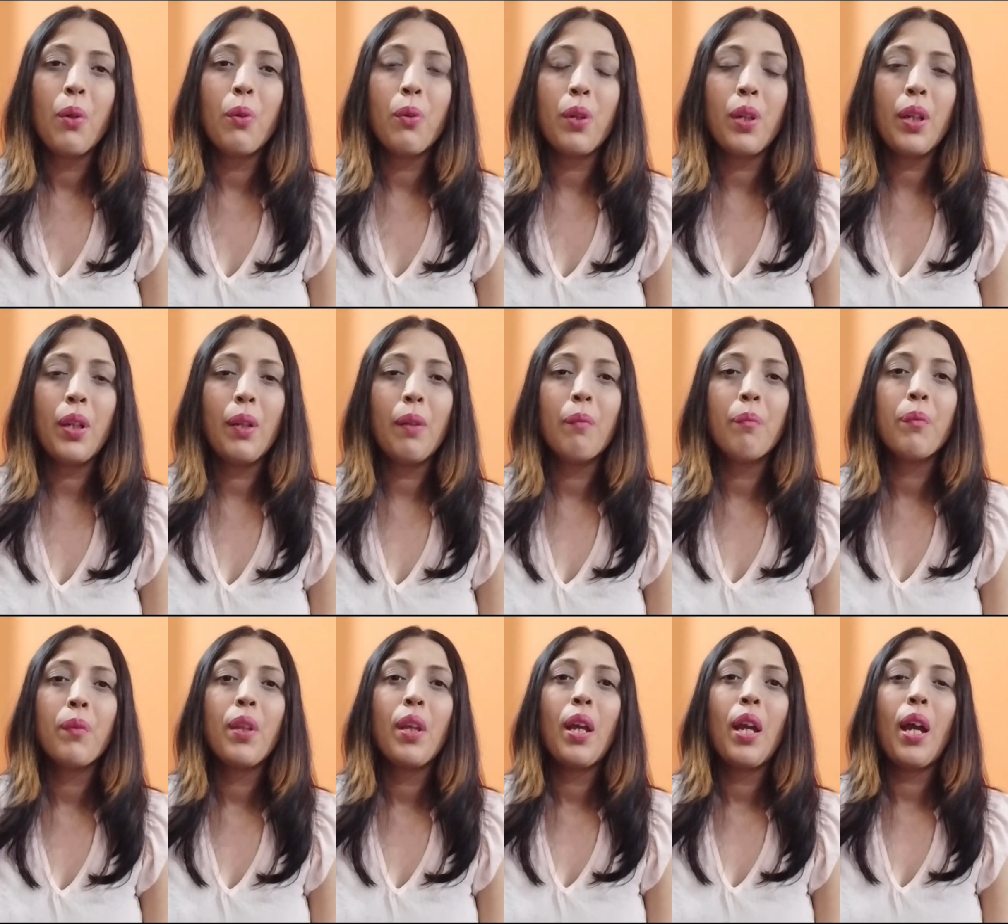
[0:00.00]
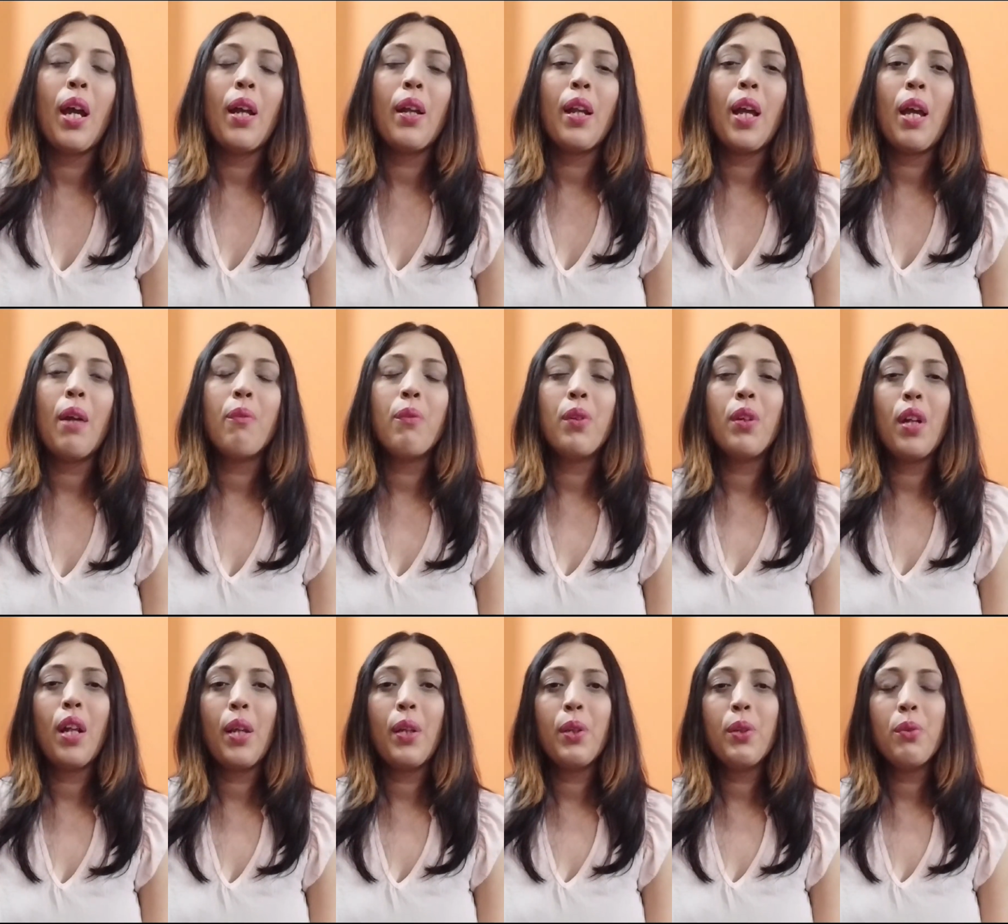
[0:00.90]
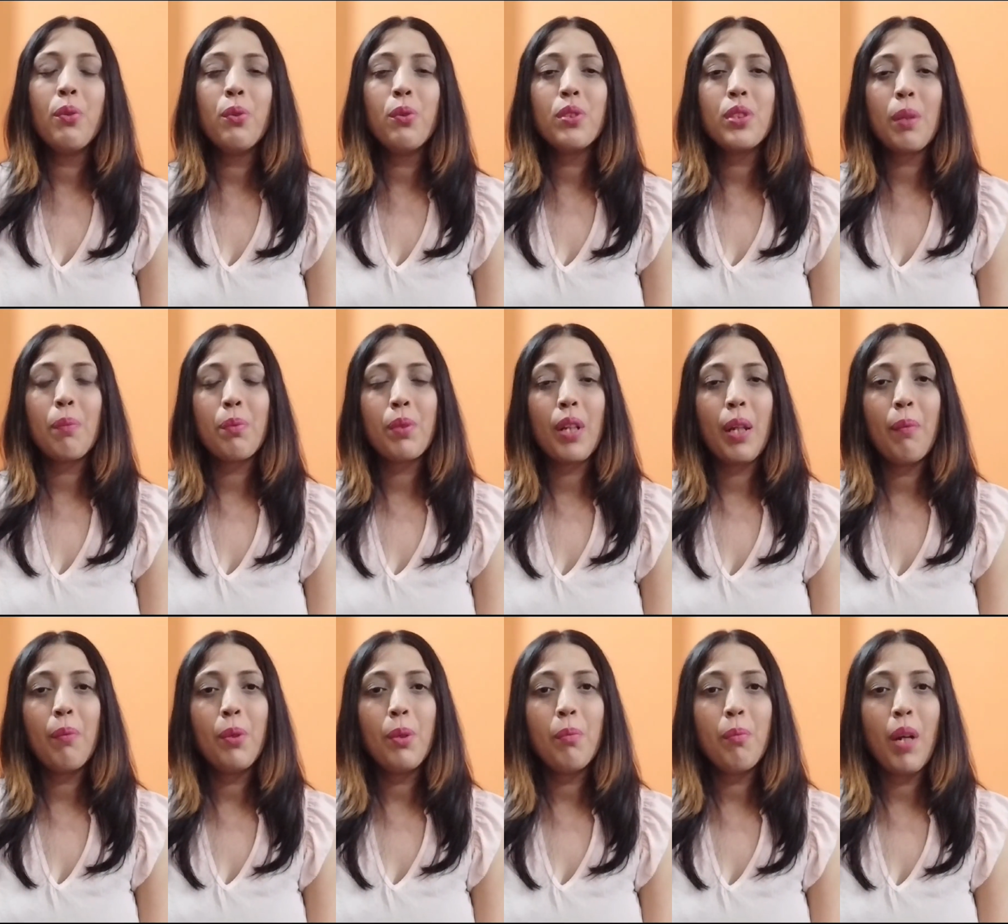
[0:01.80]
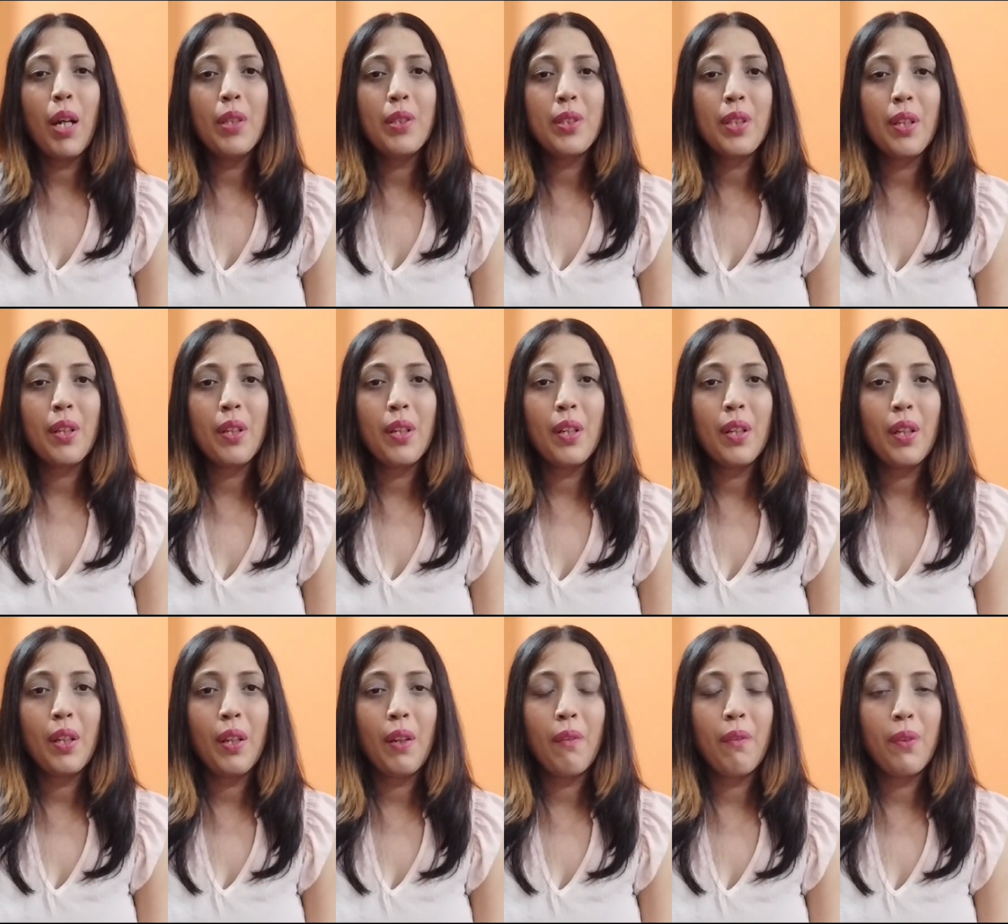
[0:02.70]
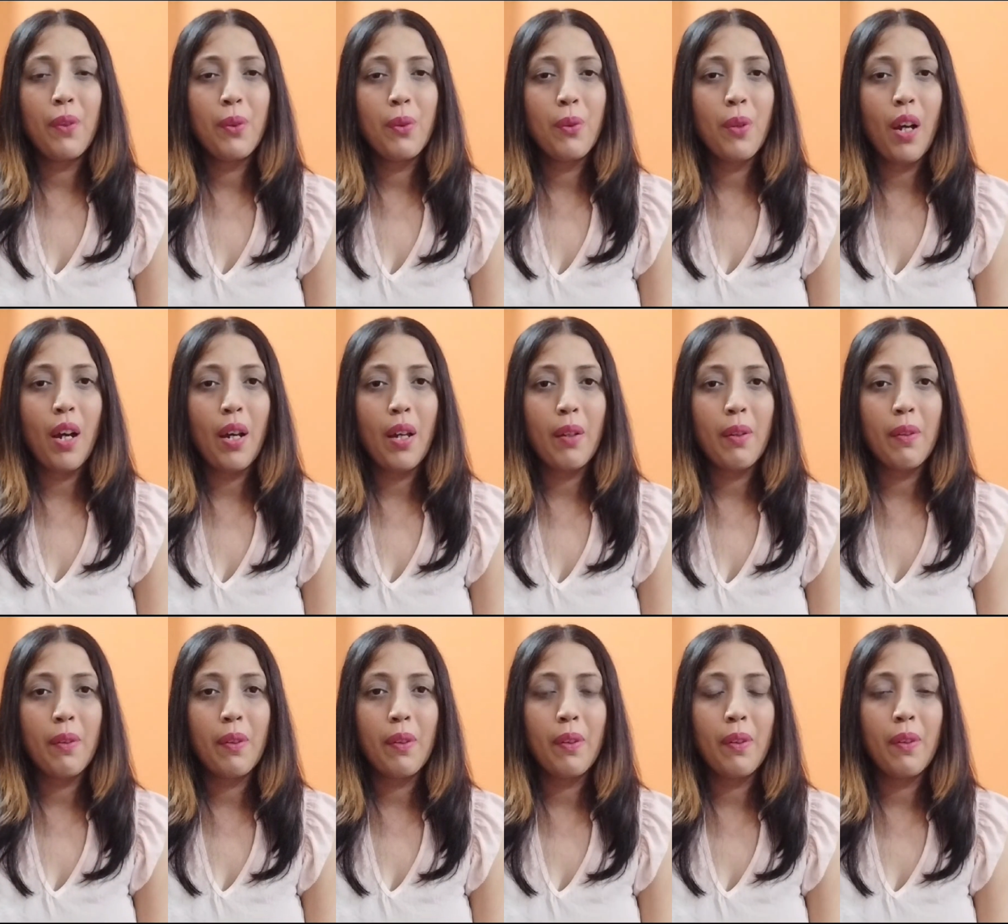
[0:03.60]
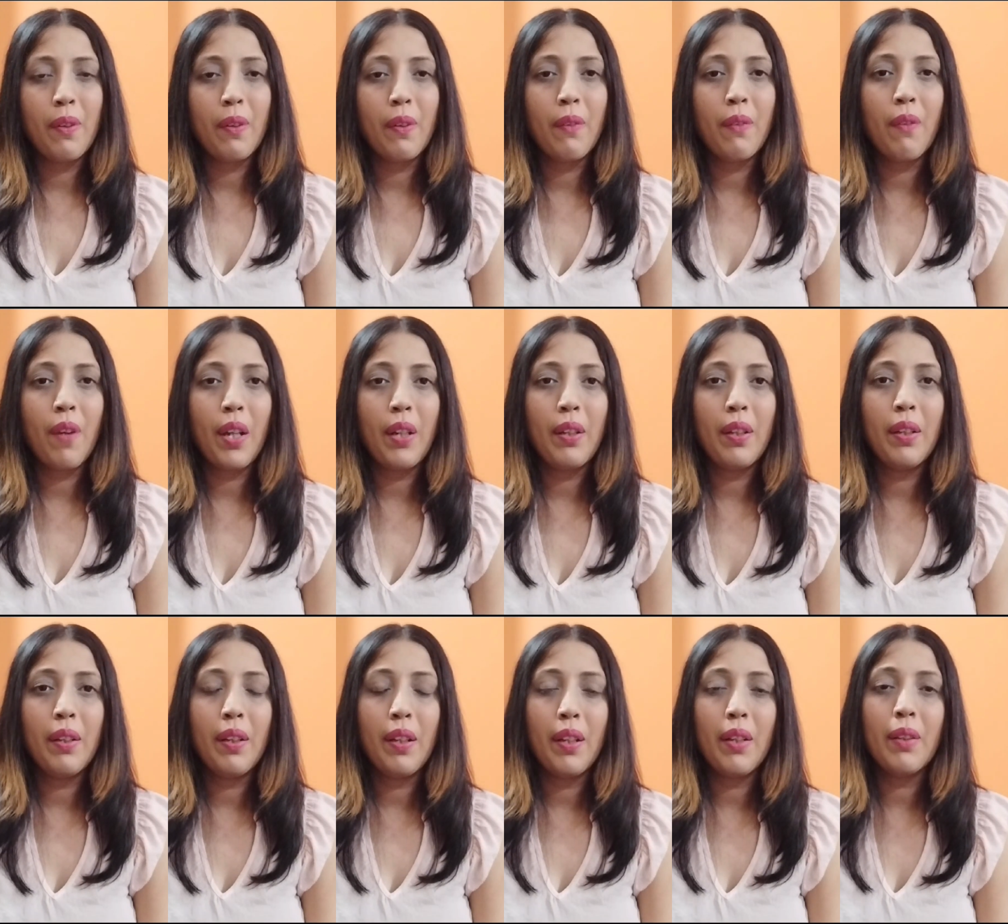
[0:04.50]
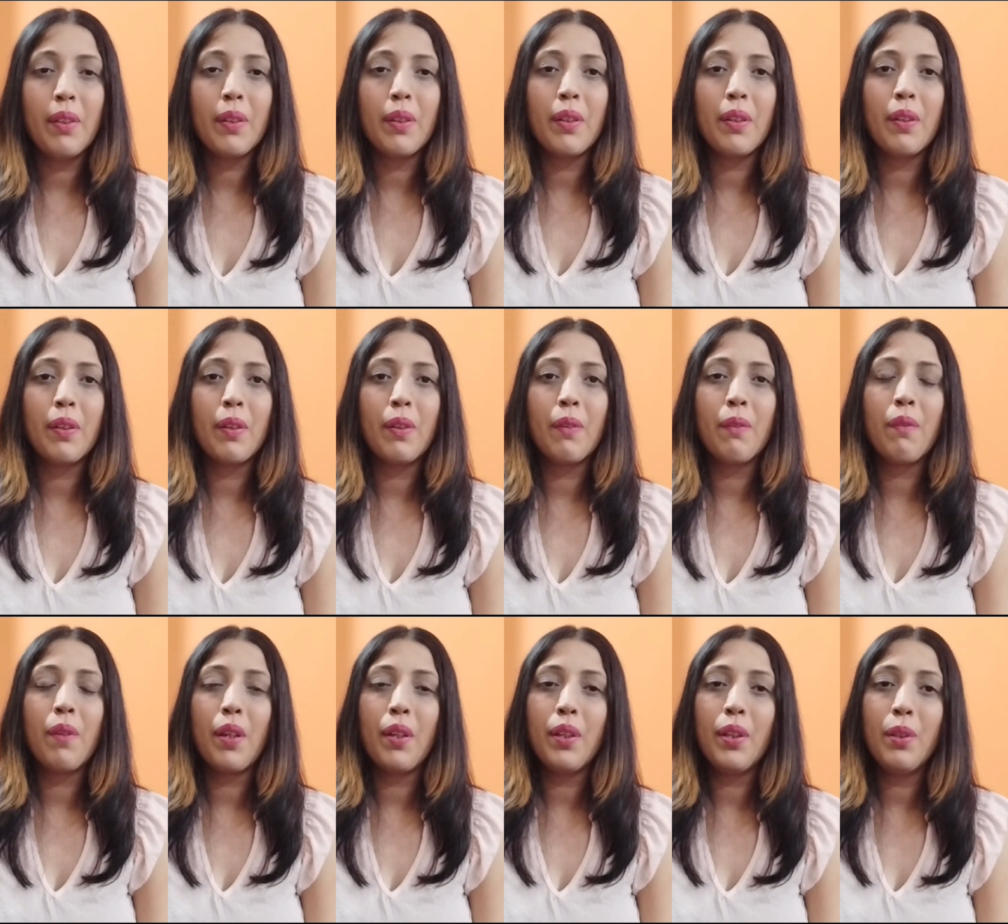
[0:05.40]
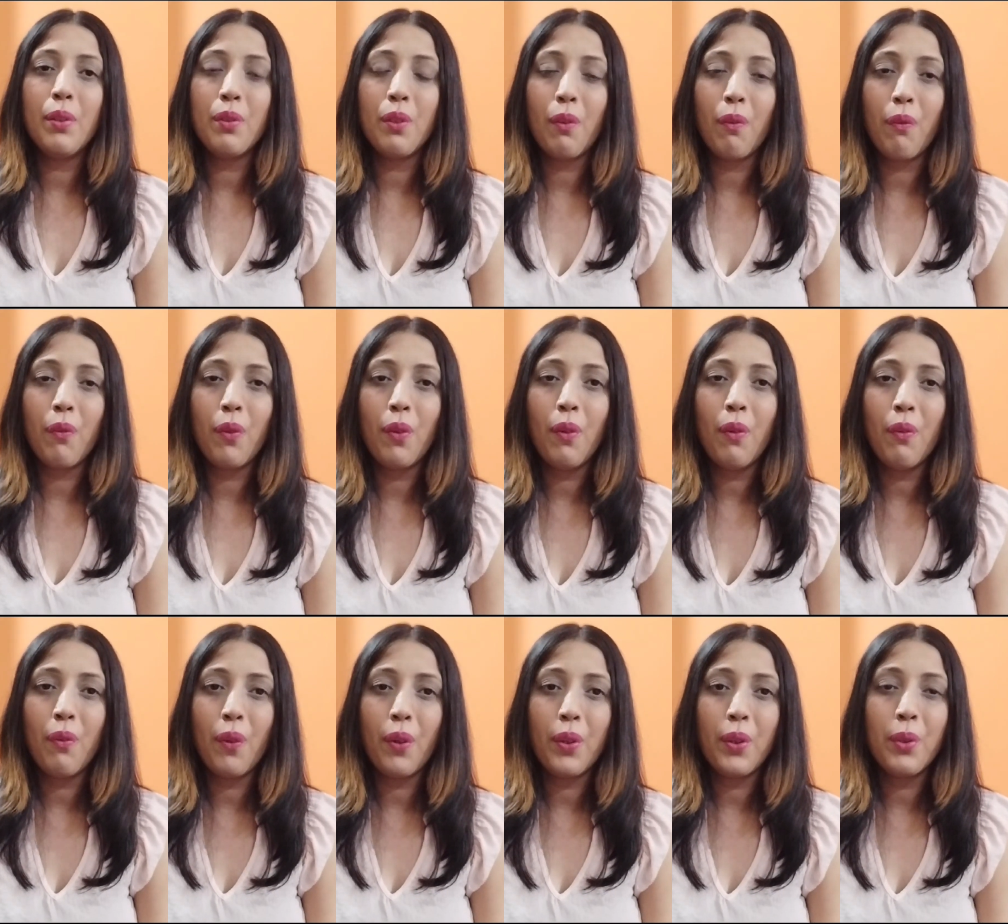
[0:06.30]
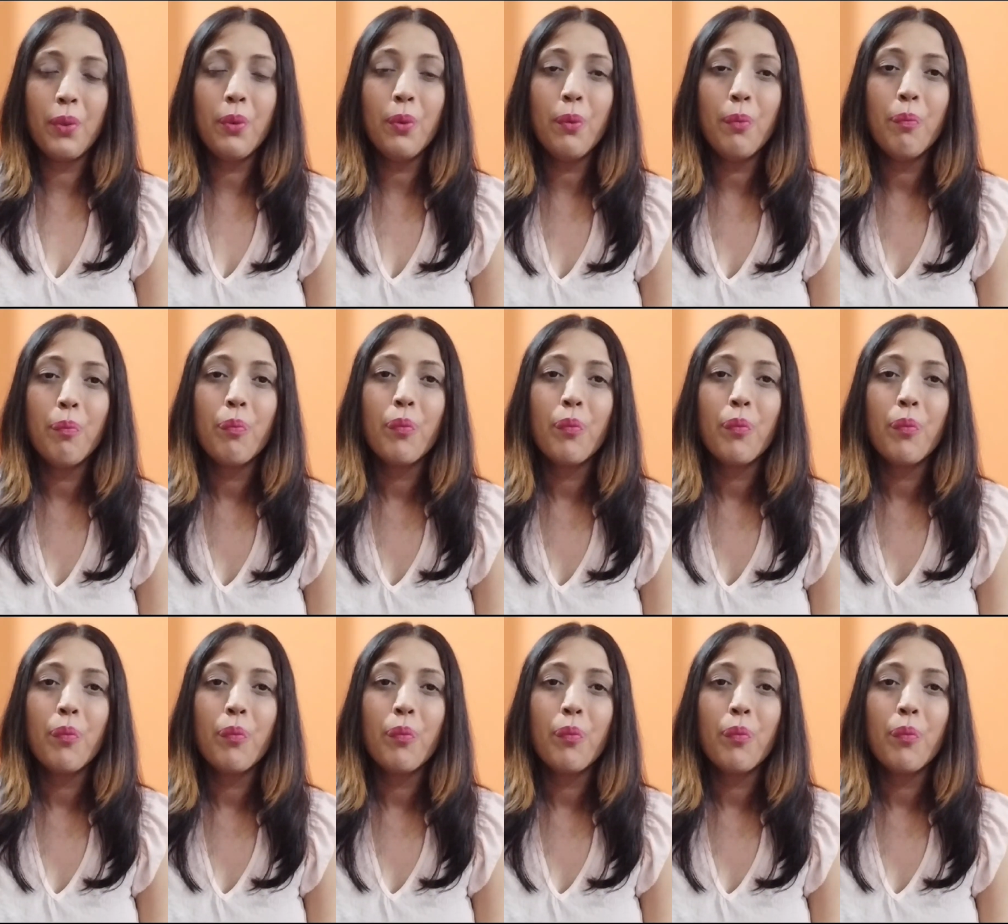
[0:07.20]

okay and I would like you to subscribe to my channel if you are uh, finding it uh, very useful for you